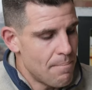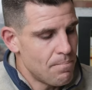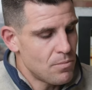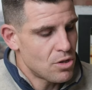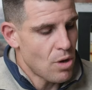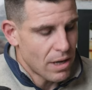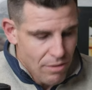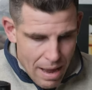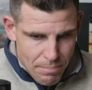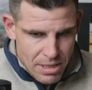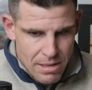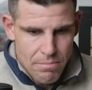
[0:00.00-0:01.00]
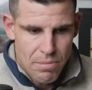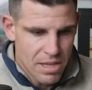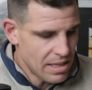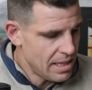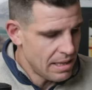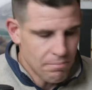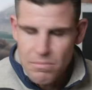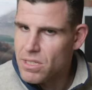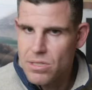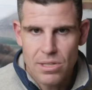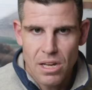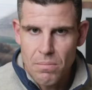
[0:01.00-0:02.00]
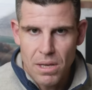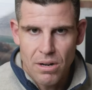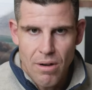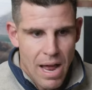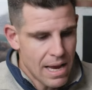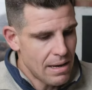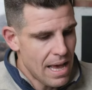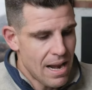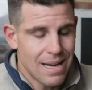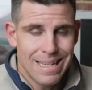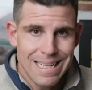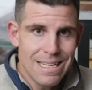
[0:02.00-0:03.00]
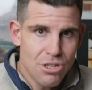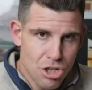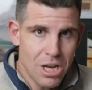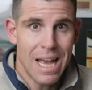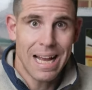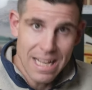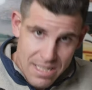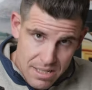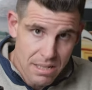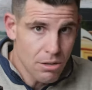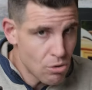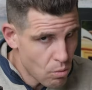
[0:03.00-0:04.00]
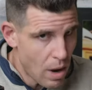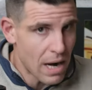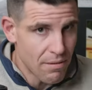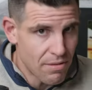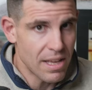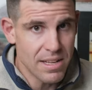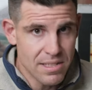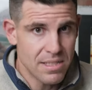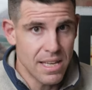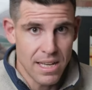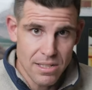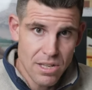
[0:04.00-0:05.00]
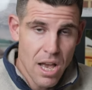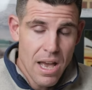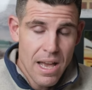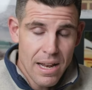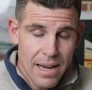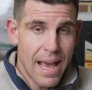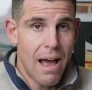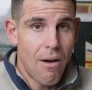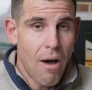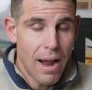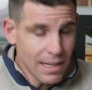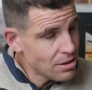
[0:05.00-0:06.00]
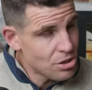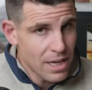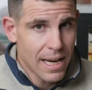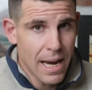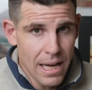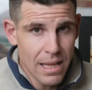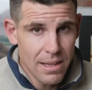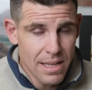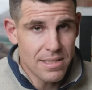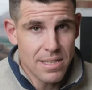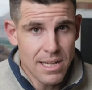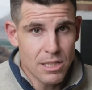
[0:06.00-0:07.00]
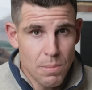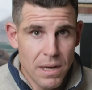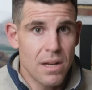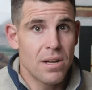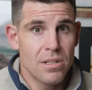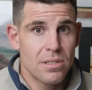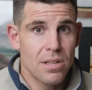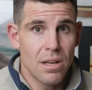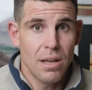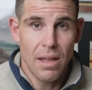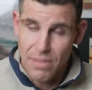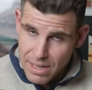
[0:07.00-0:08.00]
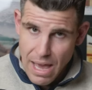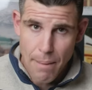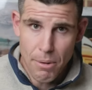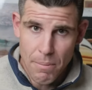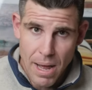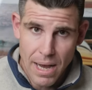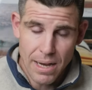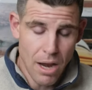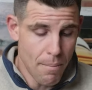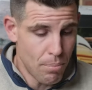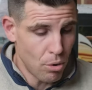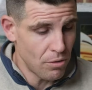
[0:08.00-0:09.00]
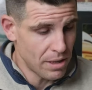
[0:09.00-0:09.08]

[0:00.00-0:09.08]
So I grabbed it thinking this is going to be great, and I didn't check a single one of these things. Now, I didn't check any of these things because at the camera market, I bought the